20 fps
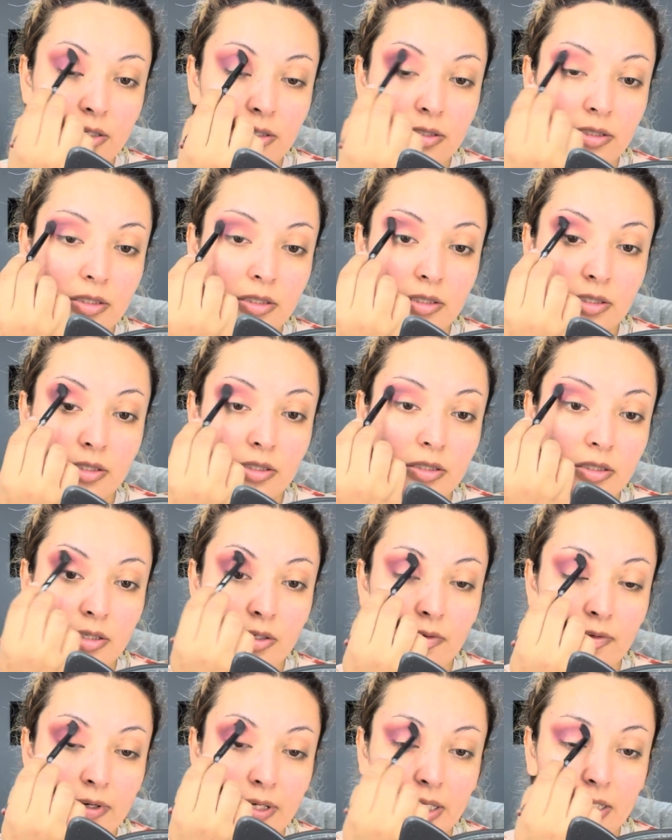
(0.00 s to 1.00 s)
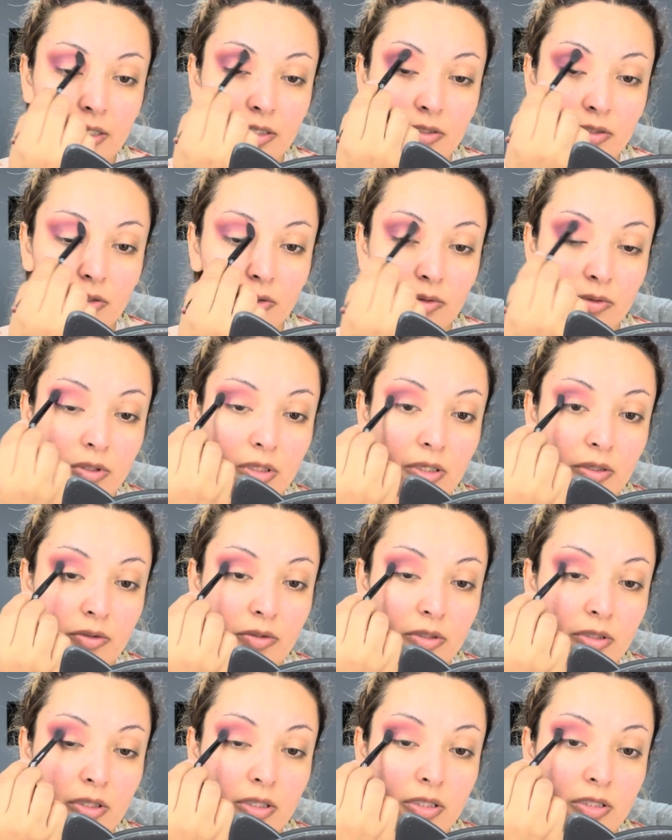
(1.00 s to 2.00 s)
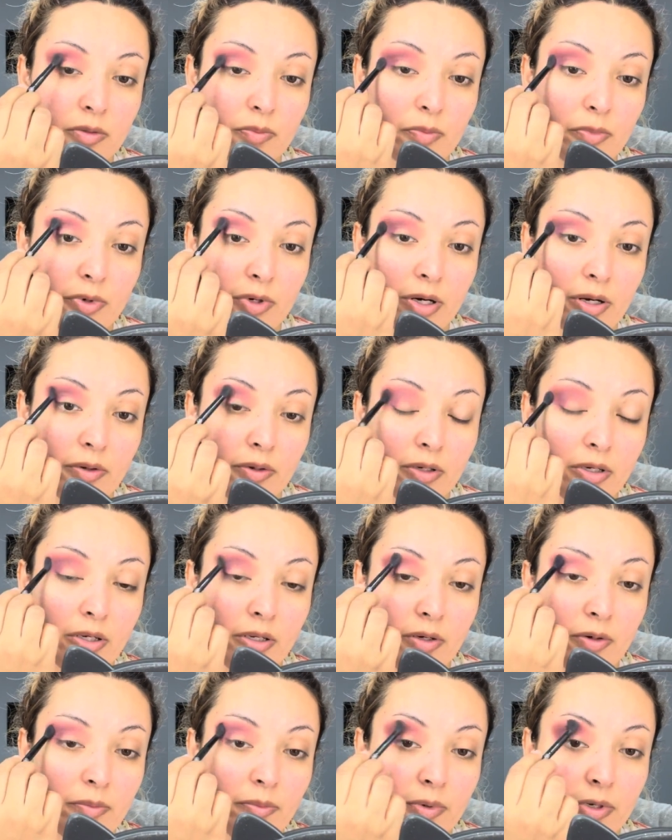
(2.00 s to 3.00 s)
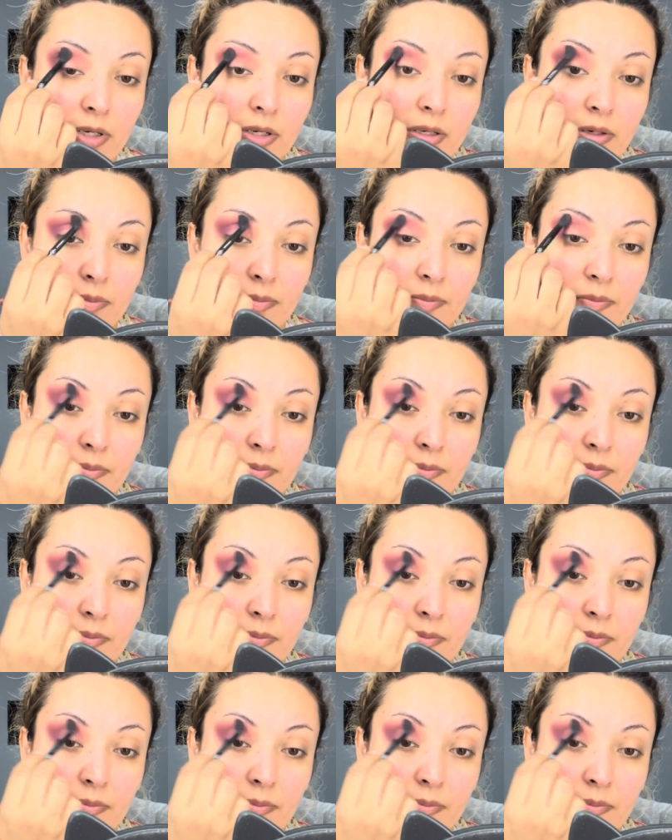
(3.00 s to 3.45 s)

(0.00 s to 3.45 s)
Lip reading: just to see if I can tone down this brown a little bit.